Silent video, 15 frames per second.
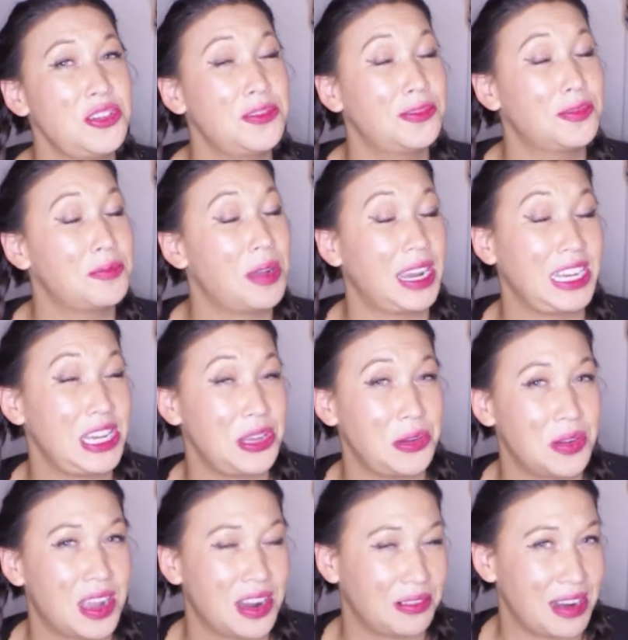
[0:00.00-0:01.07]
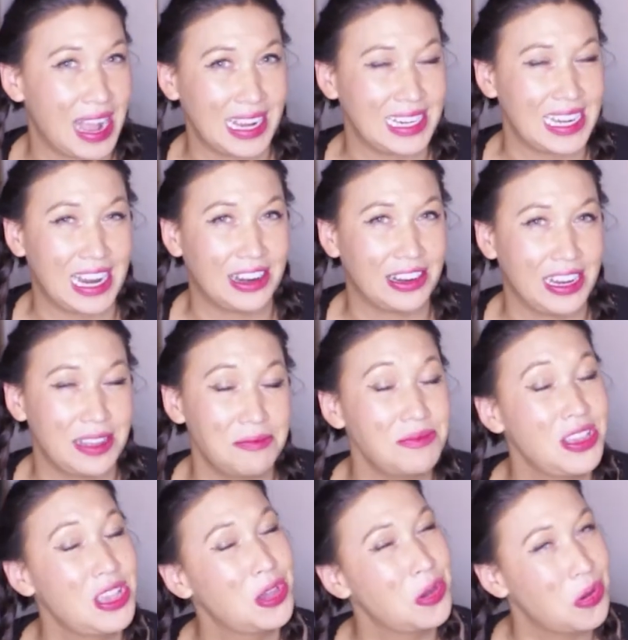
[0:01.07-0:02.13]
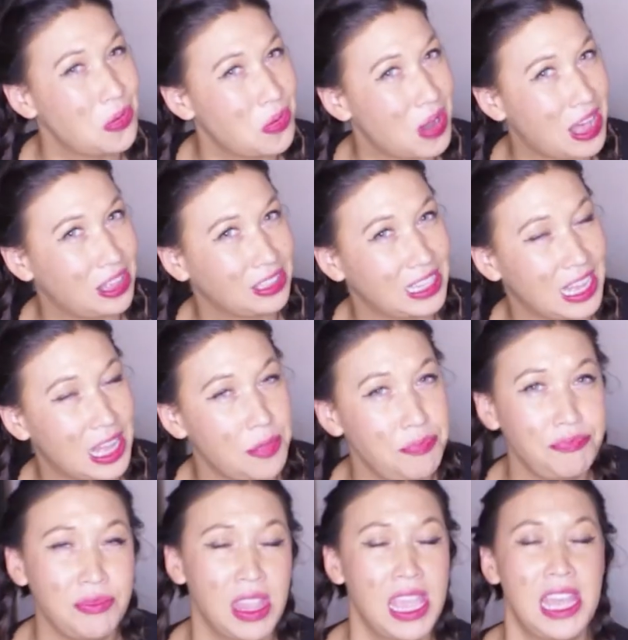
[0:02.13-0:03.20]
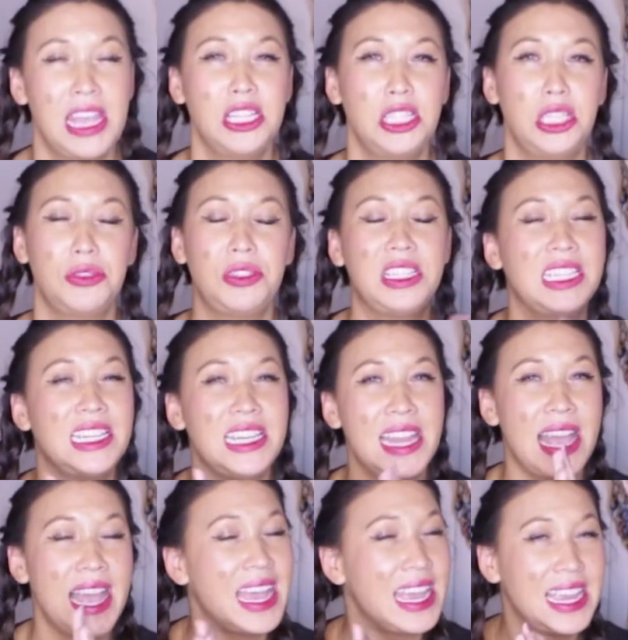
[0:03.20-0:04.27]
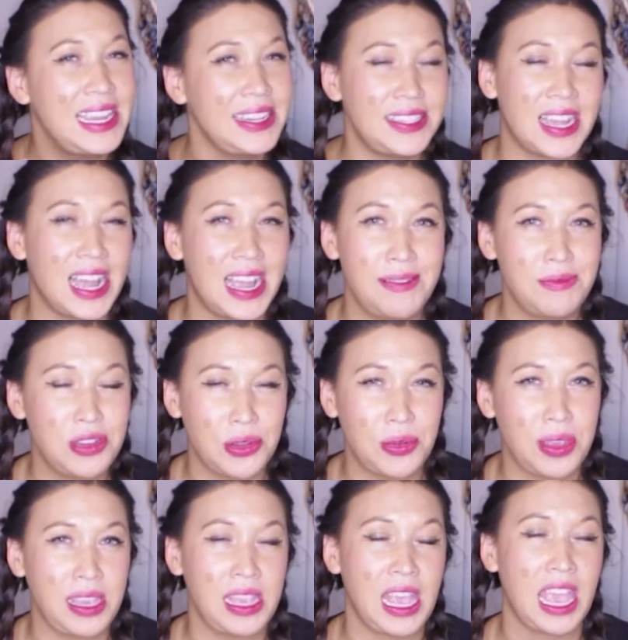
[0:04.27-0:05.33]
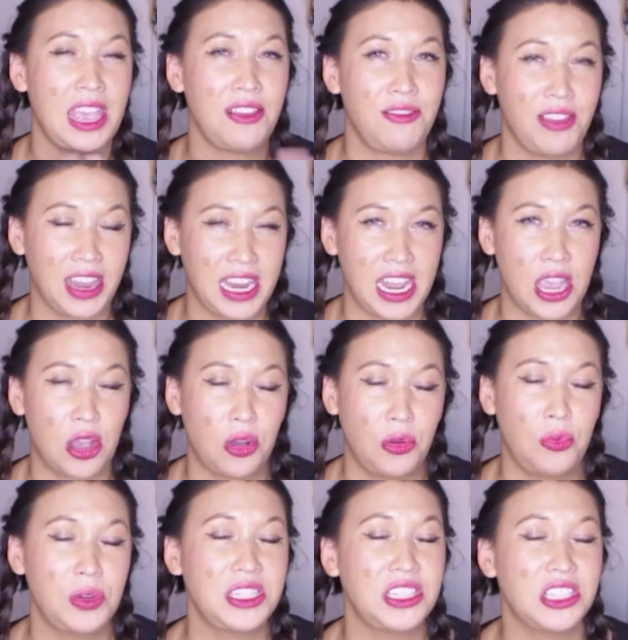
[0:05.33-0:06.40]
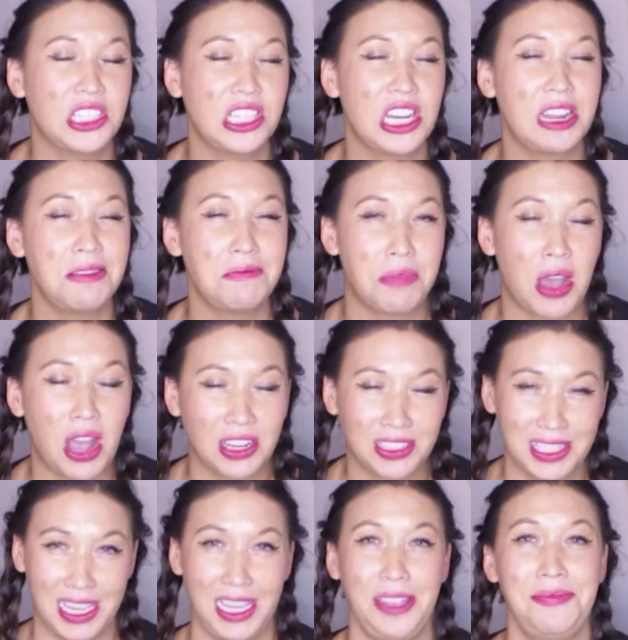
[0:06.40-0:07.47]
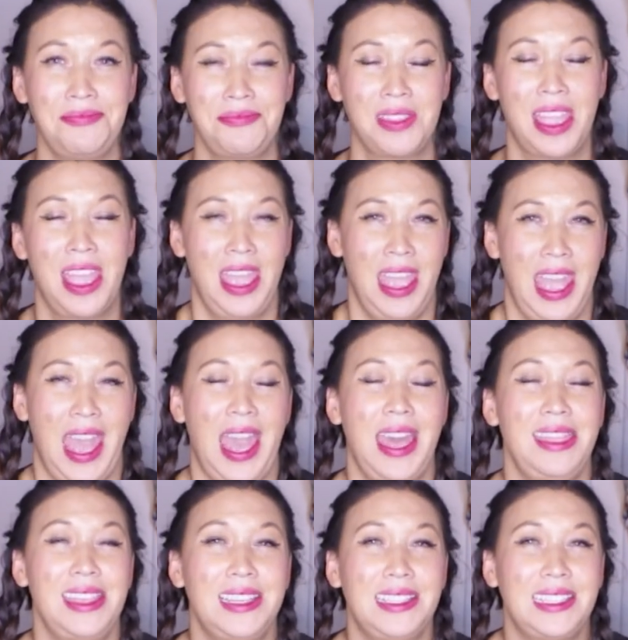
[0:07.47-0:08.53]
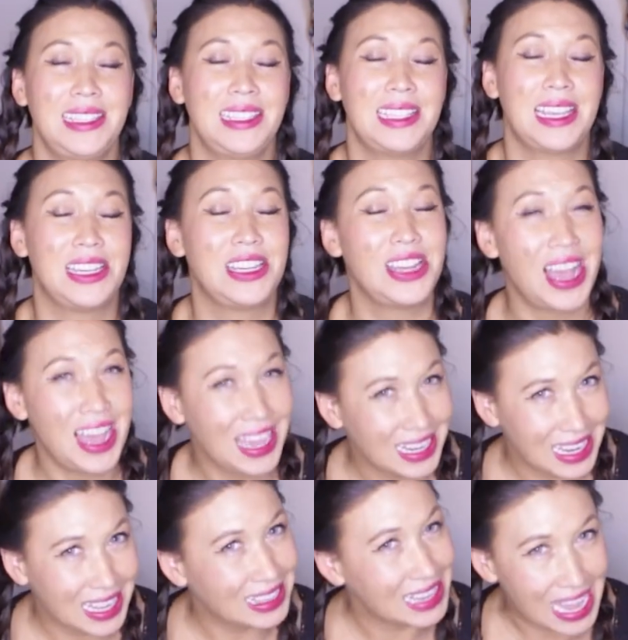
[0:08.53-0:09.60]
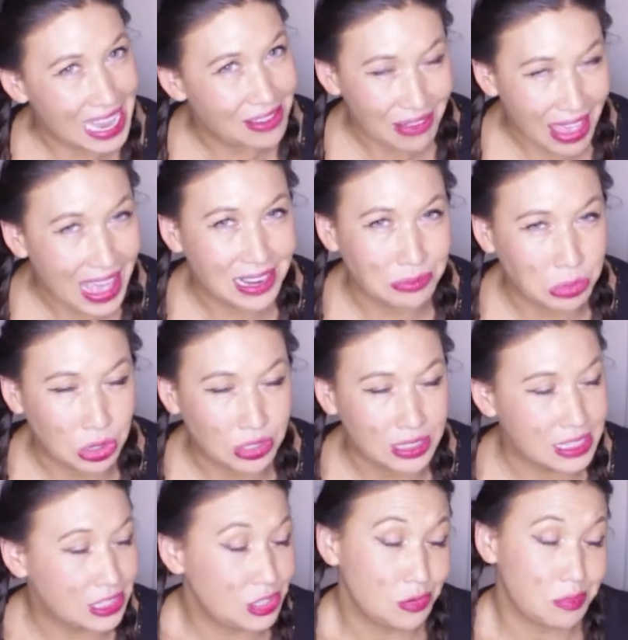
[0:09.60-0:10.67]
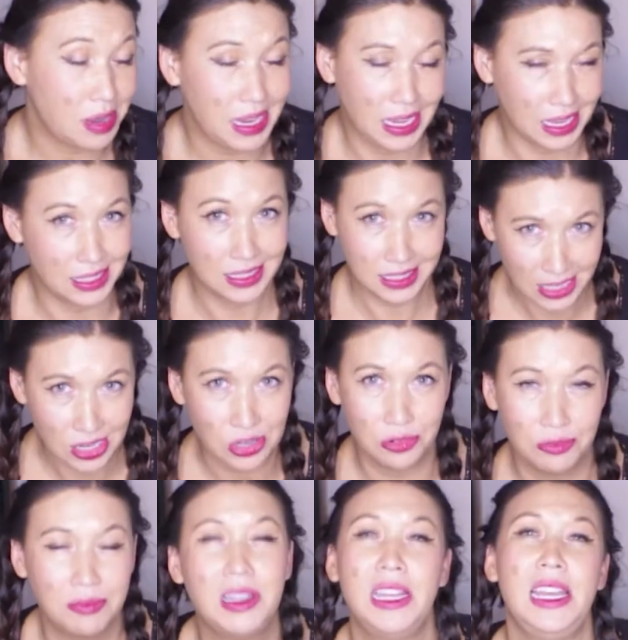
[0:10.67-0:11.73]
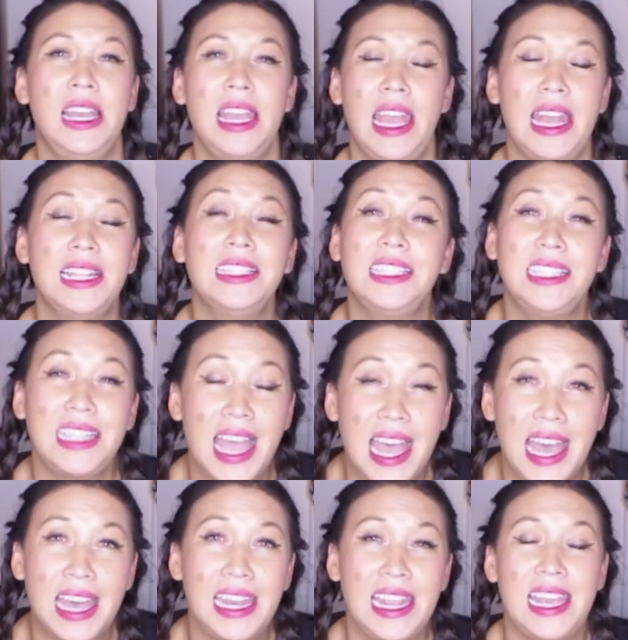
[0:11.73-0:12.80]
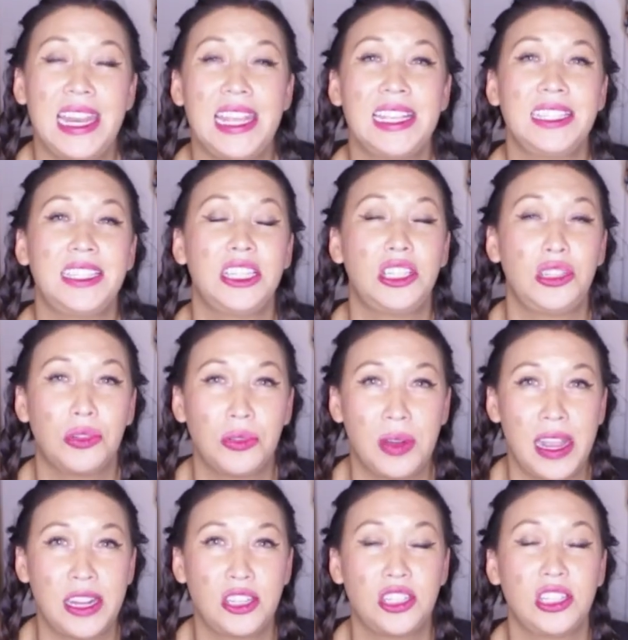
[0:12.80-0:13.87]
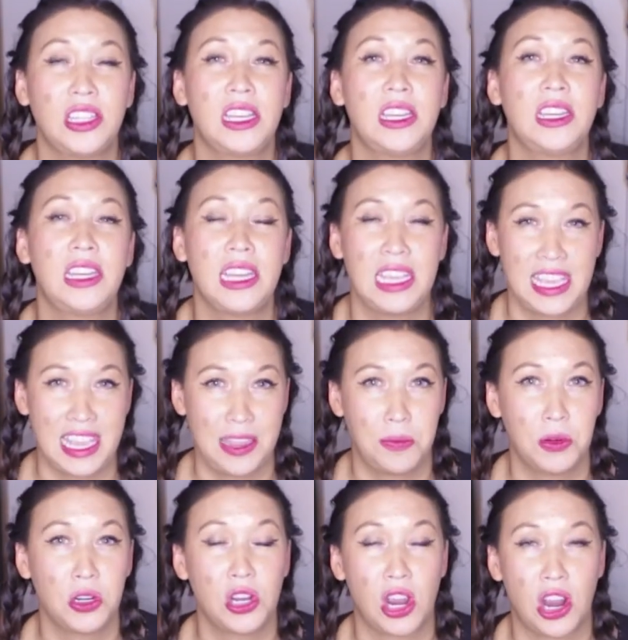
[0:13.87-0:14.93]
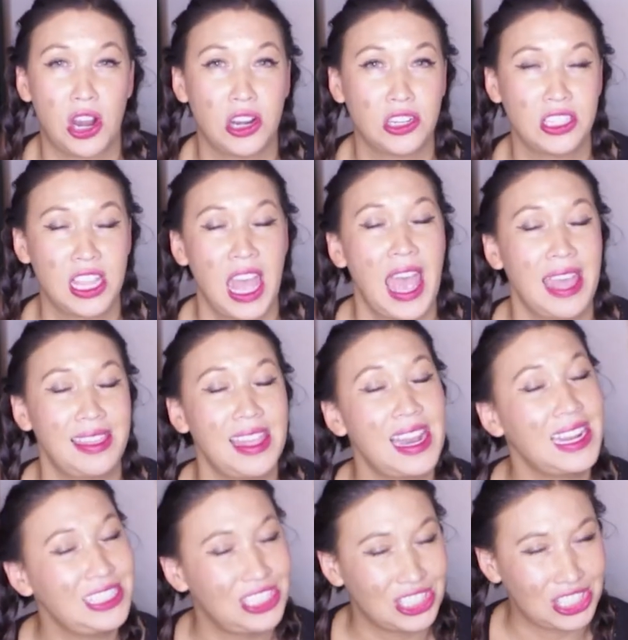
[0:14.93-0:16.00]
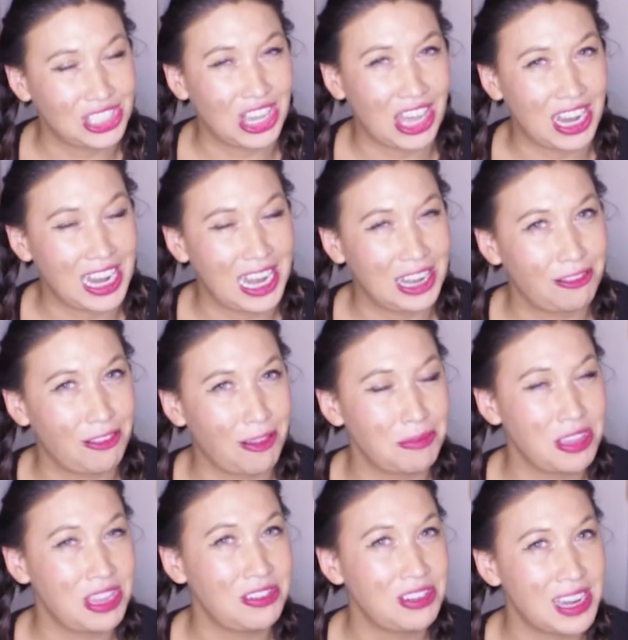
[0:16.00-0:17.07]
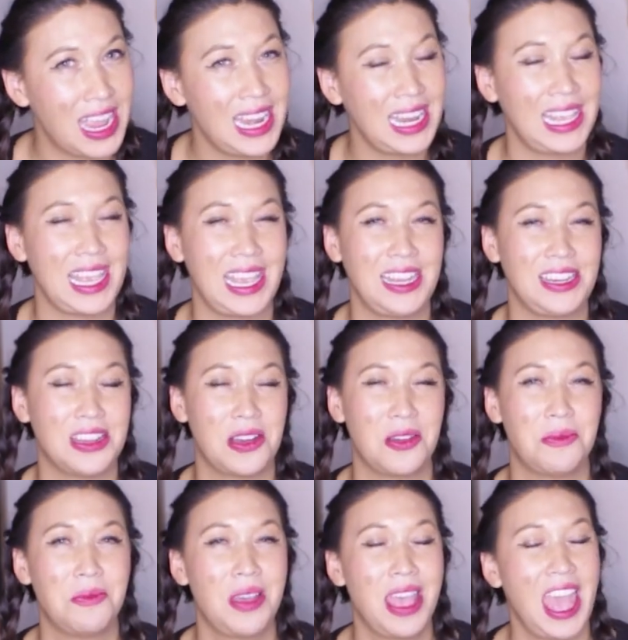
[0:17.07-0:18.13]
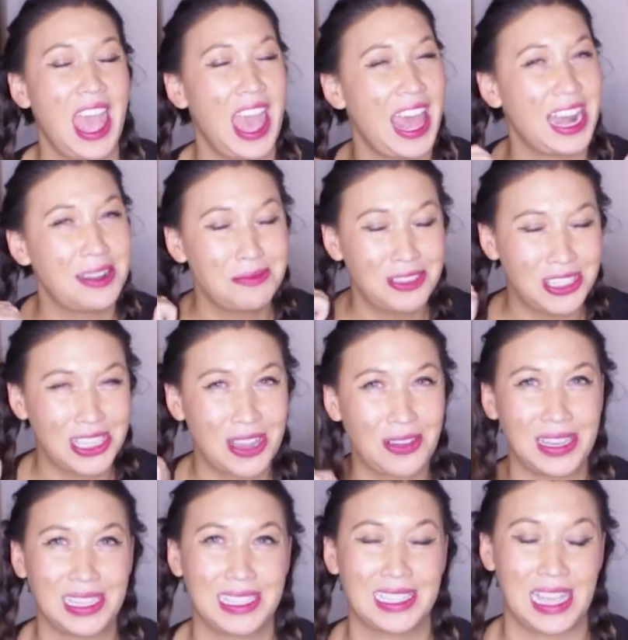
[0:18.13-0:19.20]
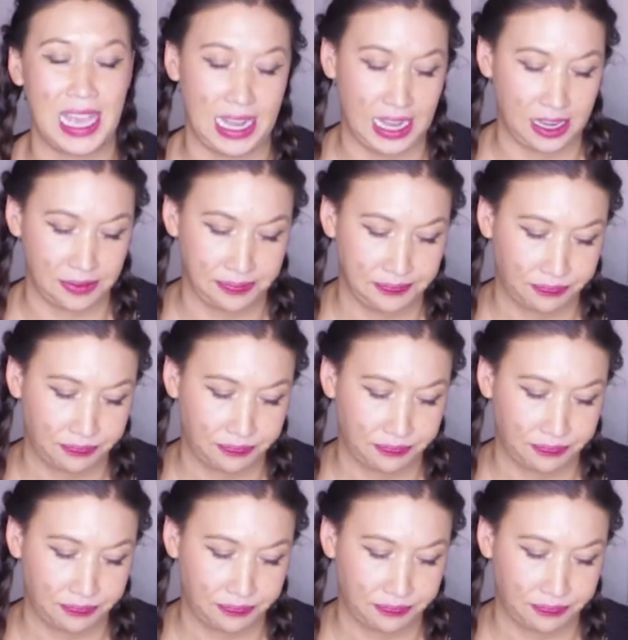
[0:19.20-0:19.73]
you from my new arachnarium. Welcome. So tonight I'm doing a video, which is an unboxing, and this is not a live animal, as you might assume. Instead, it is the Tarantula Keeper cards that I just got in from the United Kingdom, and I'm so excited.